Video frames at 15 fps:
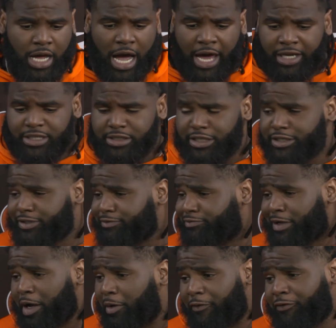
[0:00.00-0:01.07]
honestly, it's
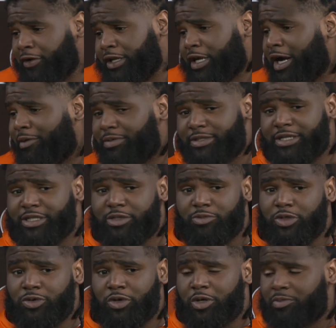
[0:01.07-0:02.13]
a friendly competition
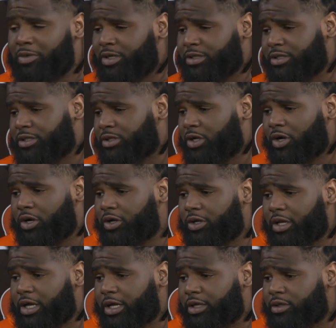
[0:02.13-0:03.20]
between amongst us
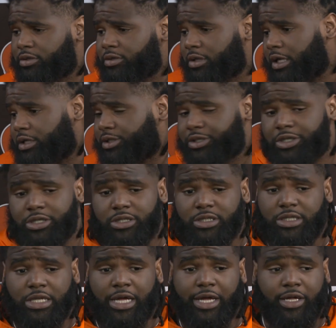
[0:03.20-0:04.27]
all. Like
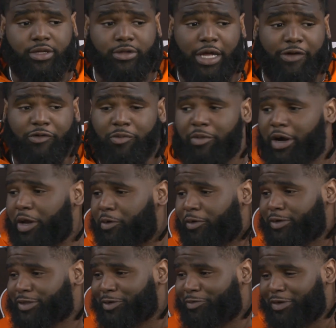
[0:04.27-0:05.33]
seriously, like, everybody
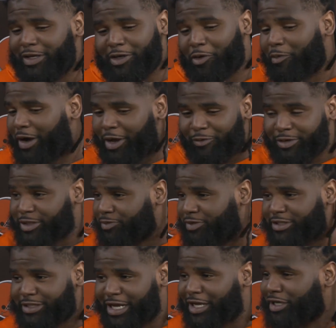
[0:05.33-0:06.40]
wants to be, nobody wants to
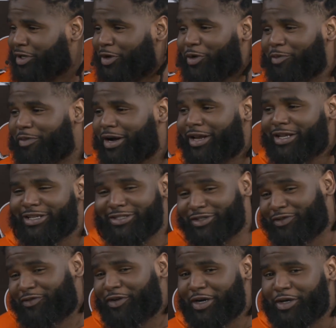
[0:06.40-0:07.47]
be second to nobody. It's
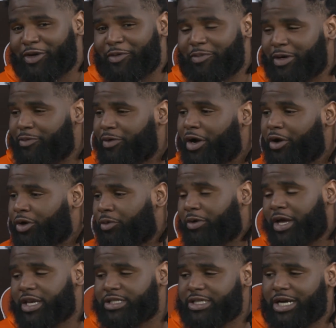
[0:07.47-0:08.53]
just fun, though, but we already know we
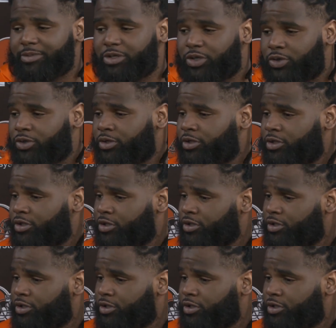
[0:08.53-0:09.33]
got a job to do.